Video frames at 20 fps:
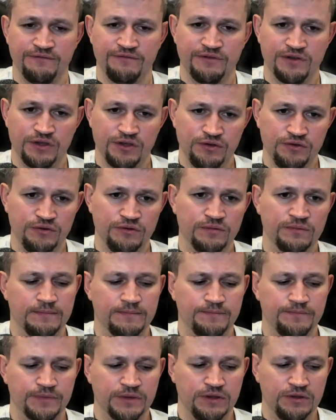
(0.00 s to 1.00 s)
for you,
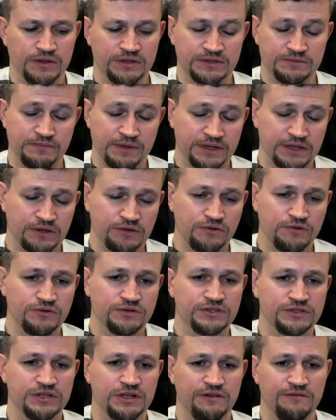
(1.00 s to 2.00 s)
it's better to
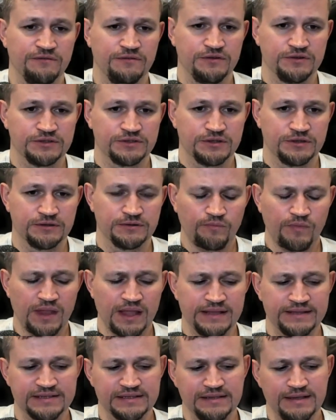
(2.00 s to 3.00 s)
use self-hosted.
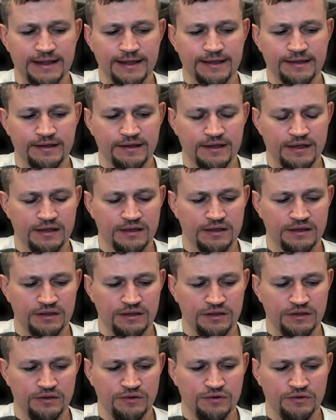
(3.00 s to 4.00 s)
It's like
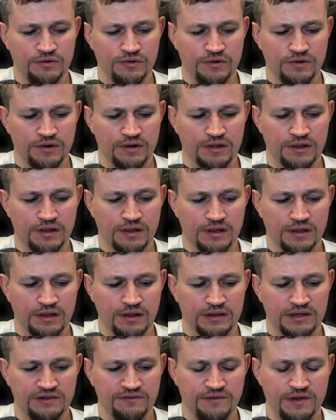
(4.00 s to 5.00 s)
you
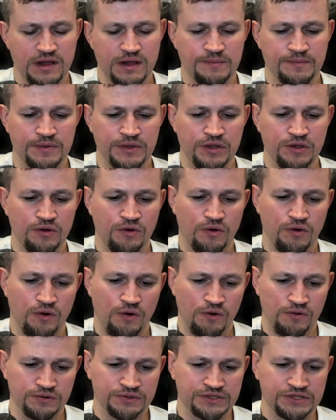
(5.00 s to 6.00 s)
uh, developing your
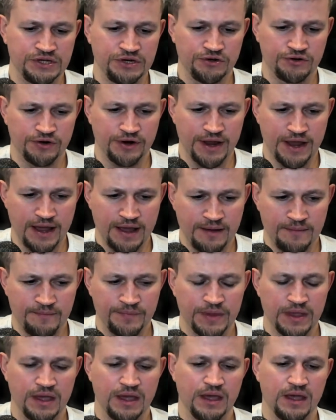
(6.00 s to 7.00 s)
own C R M
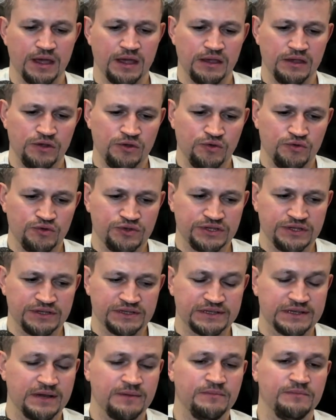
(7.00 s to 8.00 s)
using
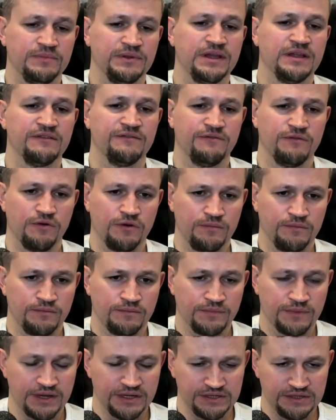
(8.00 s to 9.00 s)
some platform
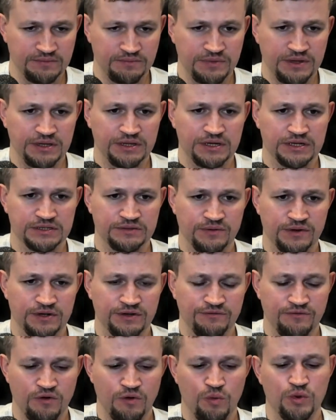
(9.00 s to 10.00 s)
as a Bitrix
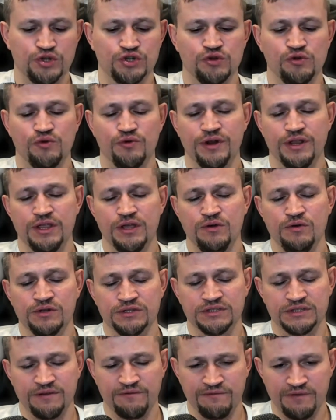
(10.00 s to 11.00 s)
twenty-four, which already
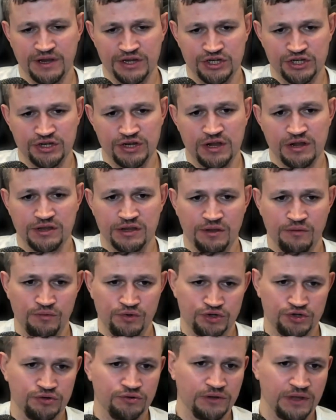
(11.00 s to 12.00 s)
got some functionality
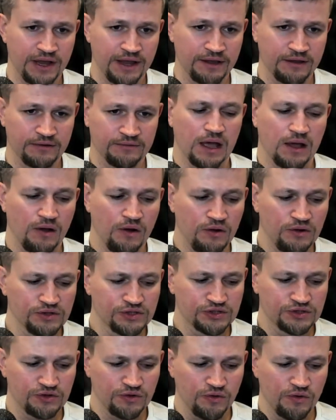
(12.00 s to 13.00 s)
which you like.
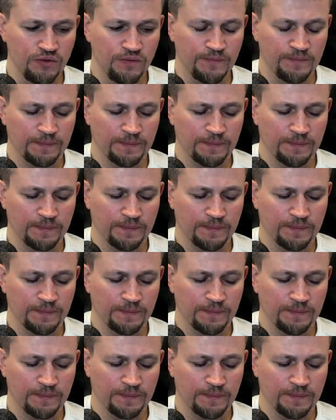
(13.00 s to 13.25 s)
Also,